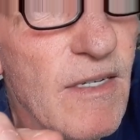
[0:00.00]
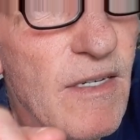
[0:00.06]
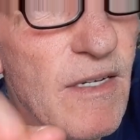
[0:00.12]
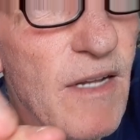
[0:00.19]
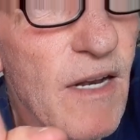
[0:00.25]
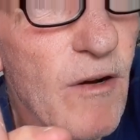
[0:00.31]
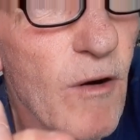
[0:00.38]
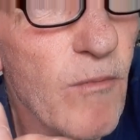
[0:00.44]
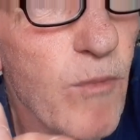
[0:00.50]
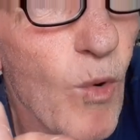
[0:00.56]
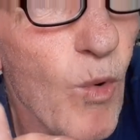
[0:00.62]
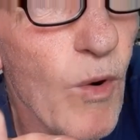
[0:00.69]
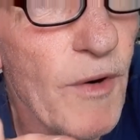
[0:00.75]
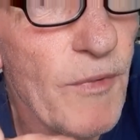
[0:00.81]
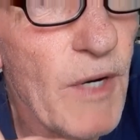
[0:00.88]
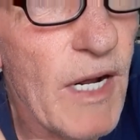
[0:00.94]
A little
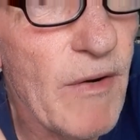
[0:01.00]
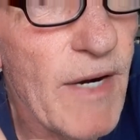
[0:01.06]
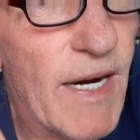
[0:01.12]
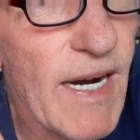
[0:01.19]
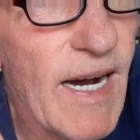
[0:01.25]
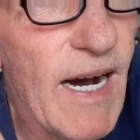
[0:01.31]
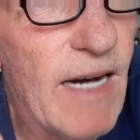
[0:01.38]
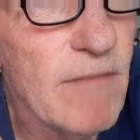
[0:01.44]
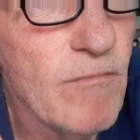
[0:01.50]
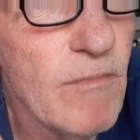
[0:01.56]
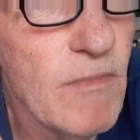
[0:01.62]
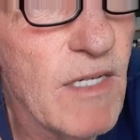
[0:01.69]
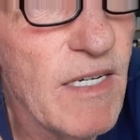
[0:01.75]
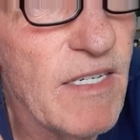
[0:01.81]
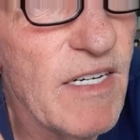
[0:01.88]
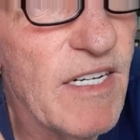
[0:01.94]
board that I got,
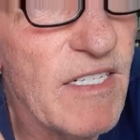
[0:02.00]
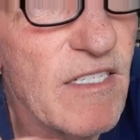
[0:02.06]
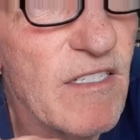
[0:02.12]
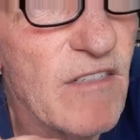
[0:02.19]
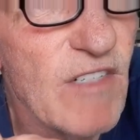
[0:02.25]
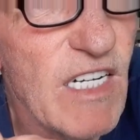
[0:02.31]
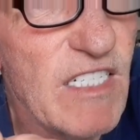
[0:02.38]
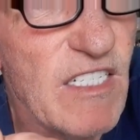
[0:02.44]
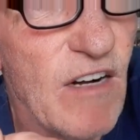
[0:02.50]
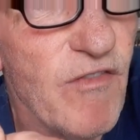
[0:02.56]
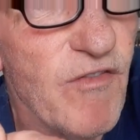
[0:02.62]
and it's a